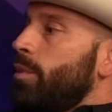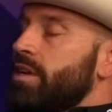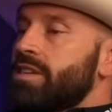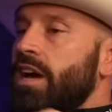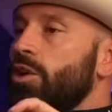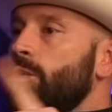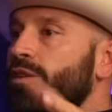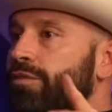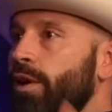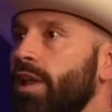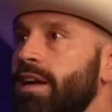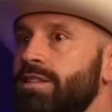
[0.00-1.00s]
Because I knew what it
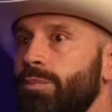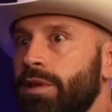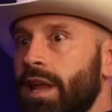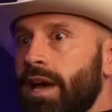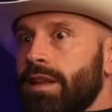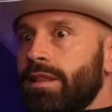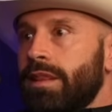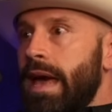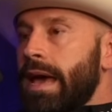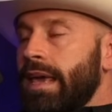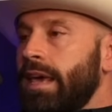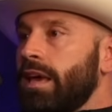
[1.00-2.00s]
felt like to be like
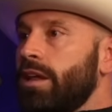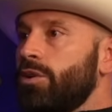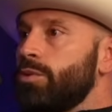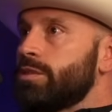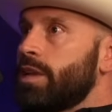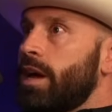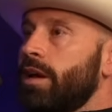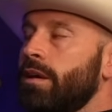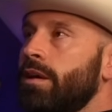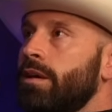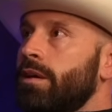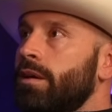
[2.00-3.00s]
that kid who was like,
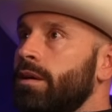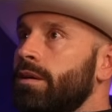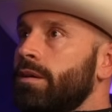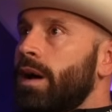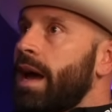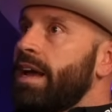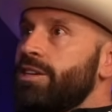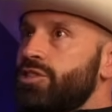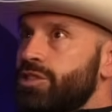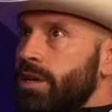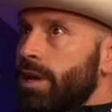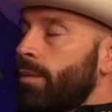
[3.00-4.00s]
I ain't
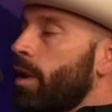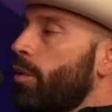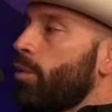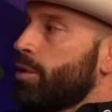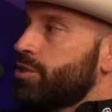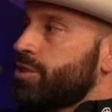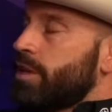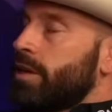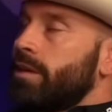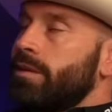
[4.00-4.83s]
shit. I'm not worth shit.